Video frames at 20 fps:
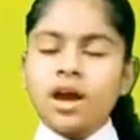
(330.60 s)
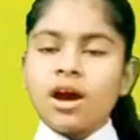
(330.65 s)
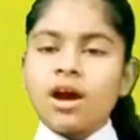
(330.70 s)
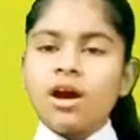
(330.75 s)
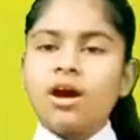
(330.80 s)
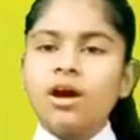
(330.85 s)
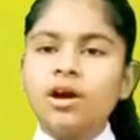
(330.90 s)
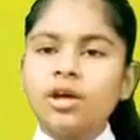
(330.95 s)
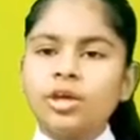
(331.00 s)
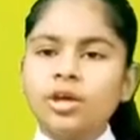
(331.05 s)

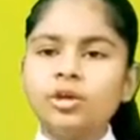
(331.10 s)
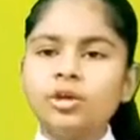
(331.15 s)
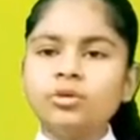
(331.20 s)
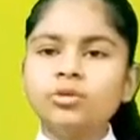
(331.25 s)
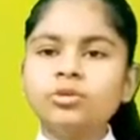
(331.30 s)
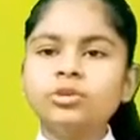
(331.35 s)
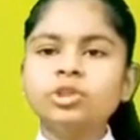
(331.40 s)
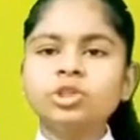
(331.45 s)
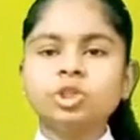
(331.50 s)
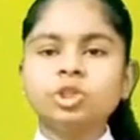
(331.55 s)
A
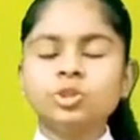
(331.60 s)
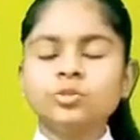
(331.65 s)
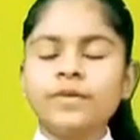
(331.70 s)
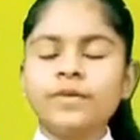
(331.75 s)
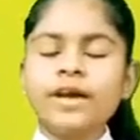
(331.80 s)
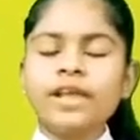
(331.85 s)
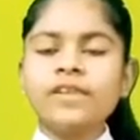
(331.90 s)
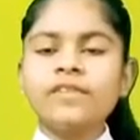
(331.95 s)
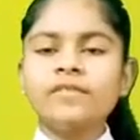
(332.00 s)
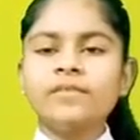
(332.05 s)
huge
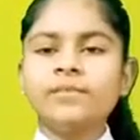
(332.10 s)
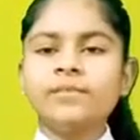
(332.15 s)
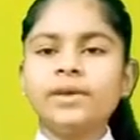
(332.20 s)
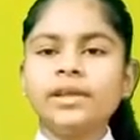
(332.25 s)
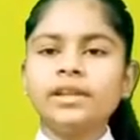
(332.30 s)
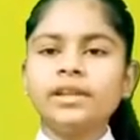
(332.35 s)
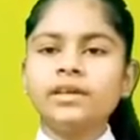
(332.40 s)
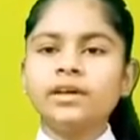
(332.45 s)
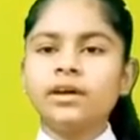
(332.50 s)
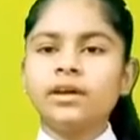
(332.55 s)
12
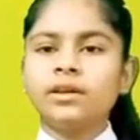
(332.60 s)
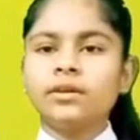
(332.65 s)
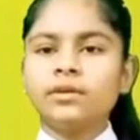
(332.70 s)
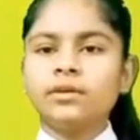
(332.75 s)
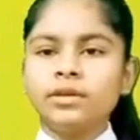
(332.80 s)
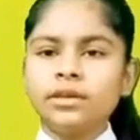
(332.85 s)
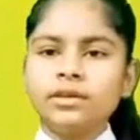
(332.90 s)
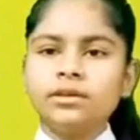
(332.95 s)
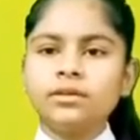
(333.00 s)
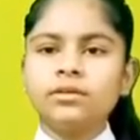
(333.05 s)

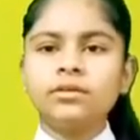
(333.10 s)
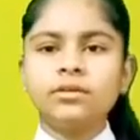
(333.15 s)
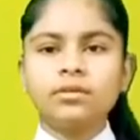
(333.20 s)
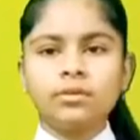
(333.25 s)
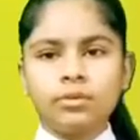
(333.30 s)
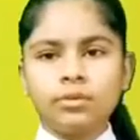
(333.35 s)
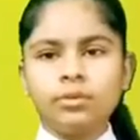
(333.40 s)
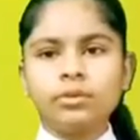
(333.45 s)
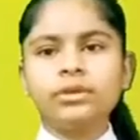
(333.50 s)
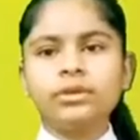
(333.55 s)
billion year
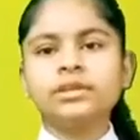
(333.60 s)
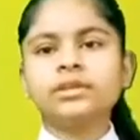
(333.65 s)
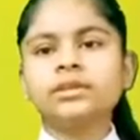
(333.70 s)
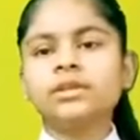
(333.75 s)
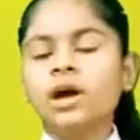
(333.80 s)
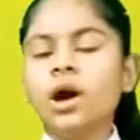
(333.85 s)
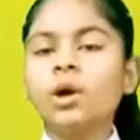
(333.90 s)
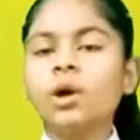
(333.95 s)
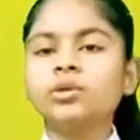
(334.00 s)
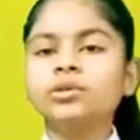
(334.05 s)
old
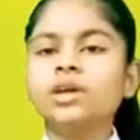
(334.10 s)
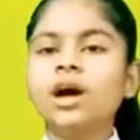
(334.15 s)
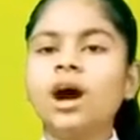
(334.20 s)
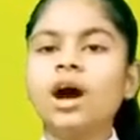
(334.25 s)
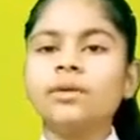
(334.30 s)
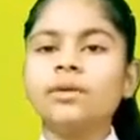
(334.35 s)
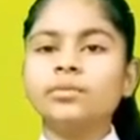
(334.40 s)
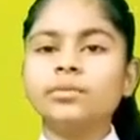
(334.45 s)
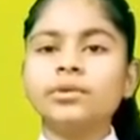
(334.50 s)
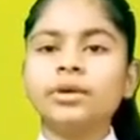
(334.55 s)
cloud
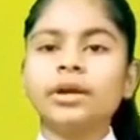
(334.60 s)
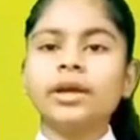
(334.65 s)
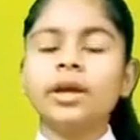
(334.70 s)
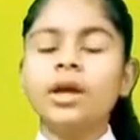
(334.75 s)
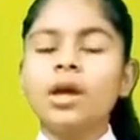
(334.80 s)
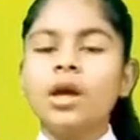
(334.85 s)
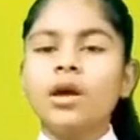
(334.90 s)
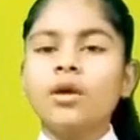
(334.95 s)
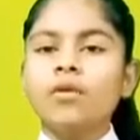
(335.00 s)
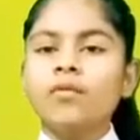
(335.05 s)
harboring
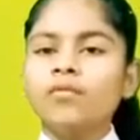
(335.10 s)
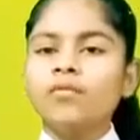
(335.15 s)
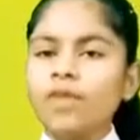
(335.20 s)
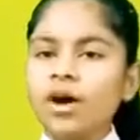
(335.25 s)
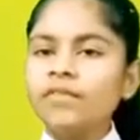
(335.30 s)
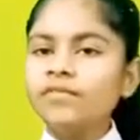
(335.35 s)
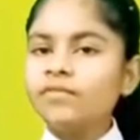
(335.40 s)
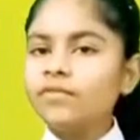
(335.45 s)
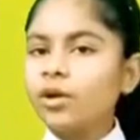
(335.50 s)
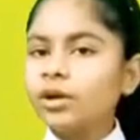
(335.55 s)

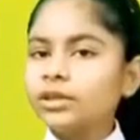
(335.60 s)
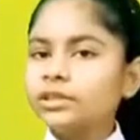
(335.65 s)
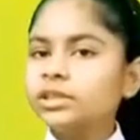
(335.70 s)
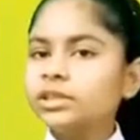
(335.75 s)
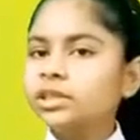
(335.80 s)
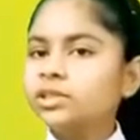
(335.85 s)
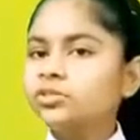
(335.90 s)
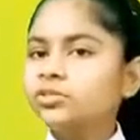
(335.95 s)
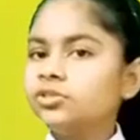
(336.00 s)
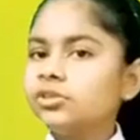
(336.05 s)

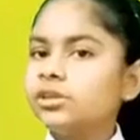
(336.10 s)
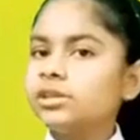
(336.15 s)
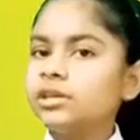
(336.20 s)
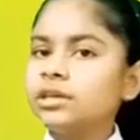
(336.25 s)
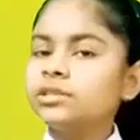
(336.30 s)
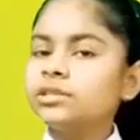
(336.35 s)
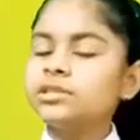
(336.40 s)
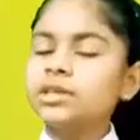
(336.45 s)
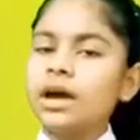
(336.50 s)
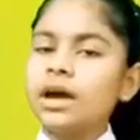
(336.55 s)
140
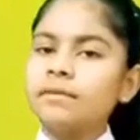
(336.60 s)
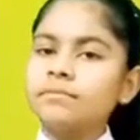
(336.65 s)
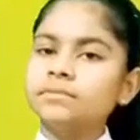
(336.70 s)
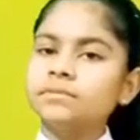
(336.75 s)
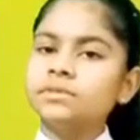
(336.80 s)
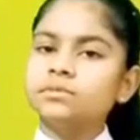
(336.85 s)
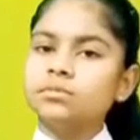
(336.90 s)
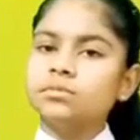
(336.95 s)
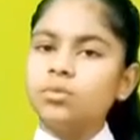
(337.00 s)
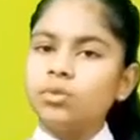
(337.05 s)
trillion
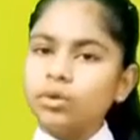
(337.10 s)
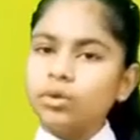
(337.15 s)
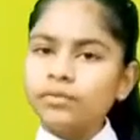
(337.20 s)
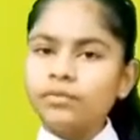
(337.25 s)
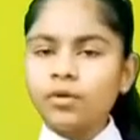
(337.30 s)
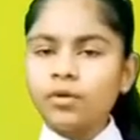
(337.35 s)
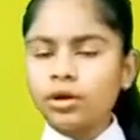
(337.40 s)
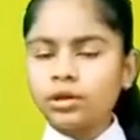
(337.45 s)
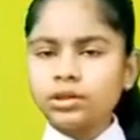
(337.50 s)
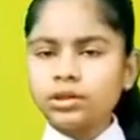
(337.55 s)
times
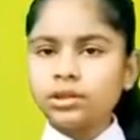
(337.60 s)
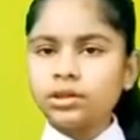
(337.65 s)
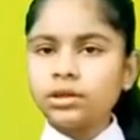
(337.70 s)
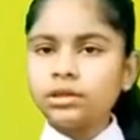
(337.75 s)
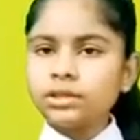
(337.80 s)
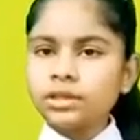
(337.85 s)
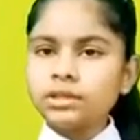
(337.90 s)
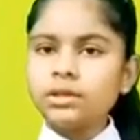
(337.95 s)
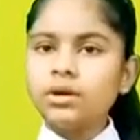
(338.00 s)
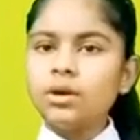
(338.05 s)
more
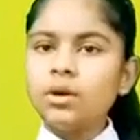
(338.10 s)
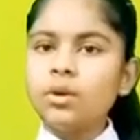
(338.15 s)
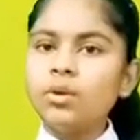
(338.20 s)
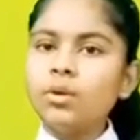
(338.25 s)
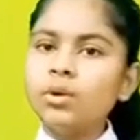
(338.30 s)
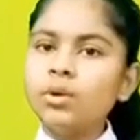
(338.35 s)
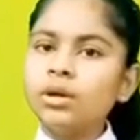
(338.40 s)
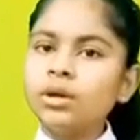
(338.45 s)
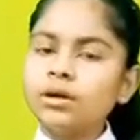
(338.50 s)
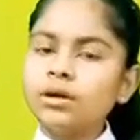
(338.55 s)
water than the
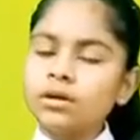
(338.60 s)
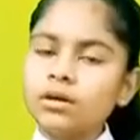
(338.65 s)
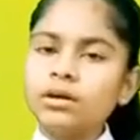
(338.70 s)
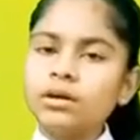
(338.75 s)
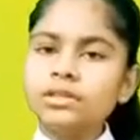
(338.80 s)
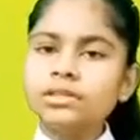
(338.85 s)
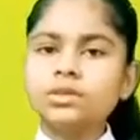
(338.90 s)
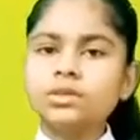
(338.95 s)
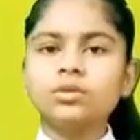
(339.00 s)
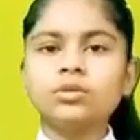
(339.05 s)
whole
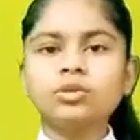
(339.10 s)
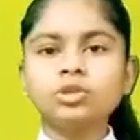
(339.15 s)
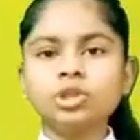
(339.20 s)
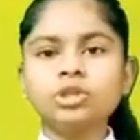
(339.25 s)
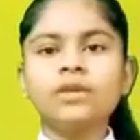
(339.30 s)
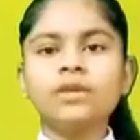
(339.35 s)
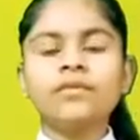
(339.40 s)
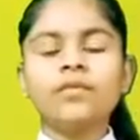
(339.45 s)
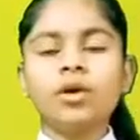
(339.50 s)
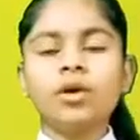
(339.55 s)
Earth's
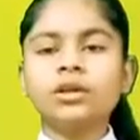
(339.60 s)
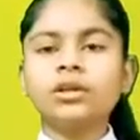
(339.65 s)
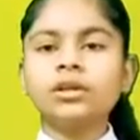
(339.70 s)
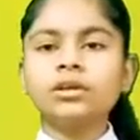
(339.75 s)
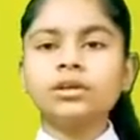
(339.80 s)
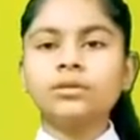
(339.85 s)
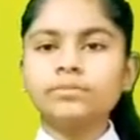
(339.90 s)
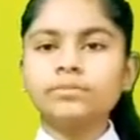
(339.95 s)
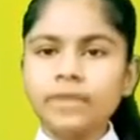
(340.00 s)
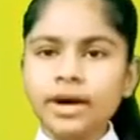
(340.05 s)
ocean
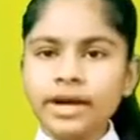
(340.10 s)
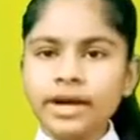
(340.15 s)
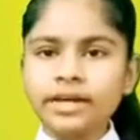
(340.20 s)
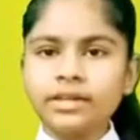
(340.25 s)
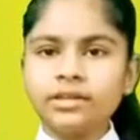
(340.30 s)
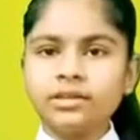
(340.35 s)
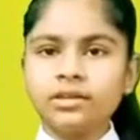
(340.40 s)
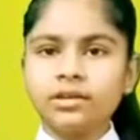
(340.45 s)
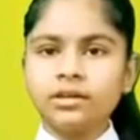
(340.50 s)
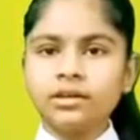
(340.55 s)
water
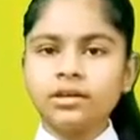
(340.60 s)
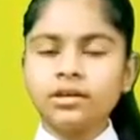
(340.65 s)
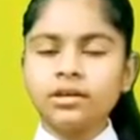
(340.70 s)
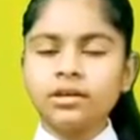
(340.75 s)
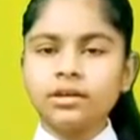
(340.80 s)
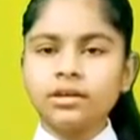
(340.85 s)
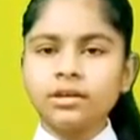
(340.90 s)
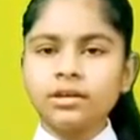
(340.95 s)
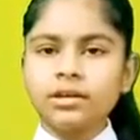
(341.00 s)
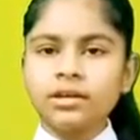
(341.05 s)
combined.
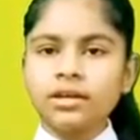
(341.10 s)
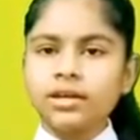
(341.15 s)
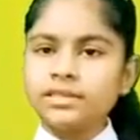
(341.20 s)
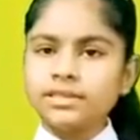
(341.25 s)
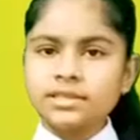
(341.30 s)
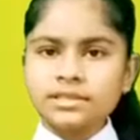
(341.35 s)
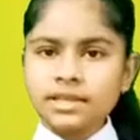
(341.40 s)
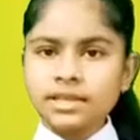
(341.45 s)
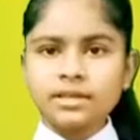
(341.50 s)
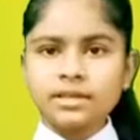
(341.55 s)

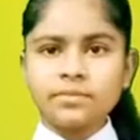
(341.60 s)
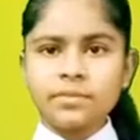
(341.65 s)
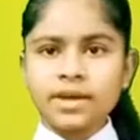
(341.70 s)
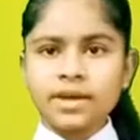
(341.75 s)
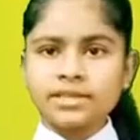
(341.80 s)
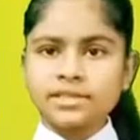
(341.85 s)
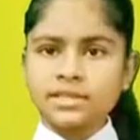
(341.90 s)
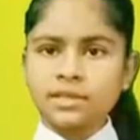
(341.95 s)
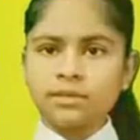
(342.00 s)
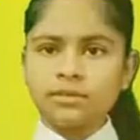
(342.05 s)
Isn't that
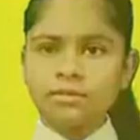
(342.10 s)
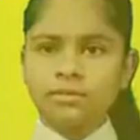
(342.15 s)
amazing?